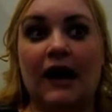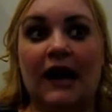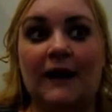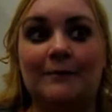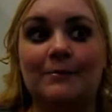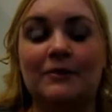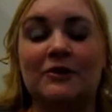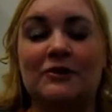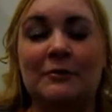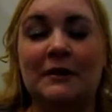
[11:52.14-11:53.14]
I'm
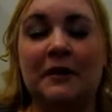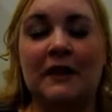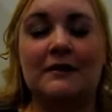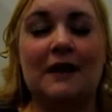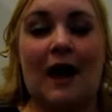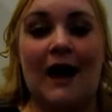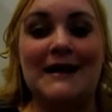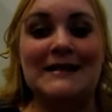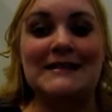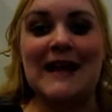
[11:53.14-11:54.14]
doing things I
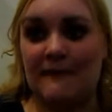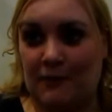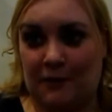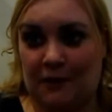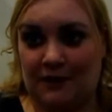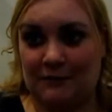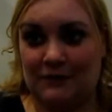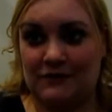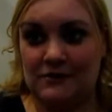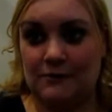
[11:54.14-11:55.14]
never thought I
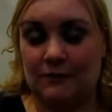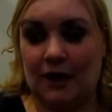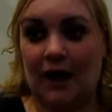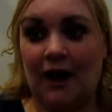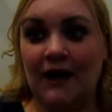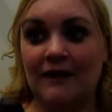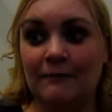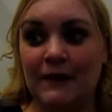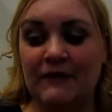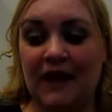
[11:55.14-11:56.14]
would do.
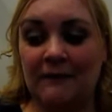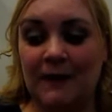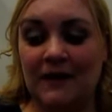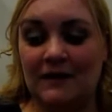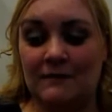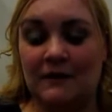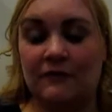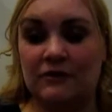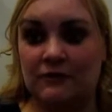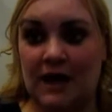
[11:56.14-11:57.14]
We've had my guinea pig for
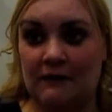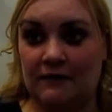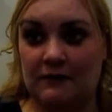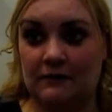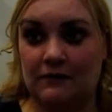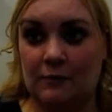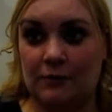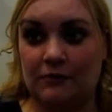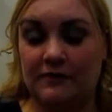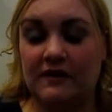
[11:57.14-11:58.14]
2.5 years
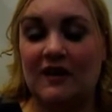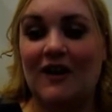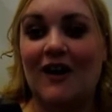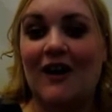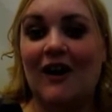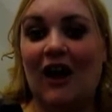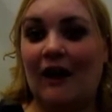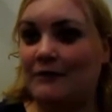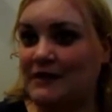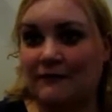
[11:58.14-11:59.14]
almost. I
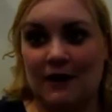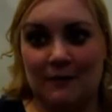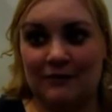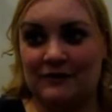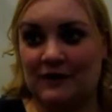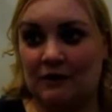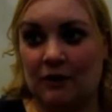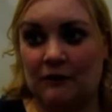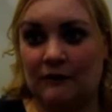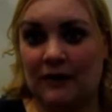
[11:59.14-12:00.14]
was never able to take her
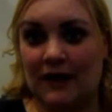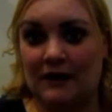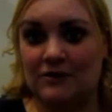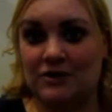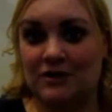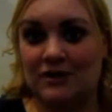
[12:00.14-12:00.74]
out of her cage.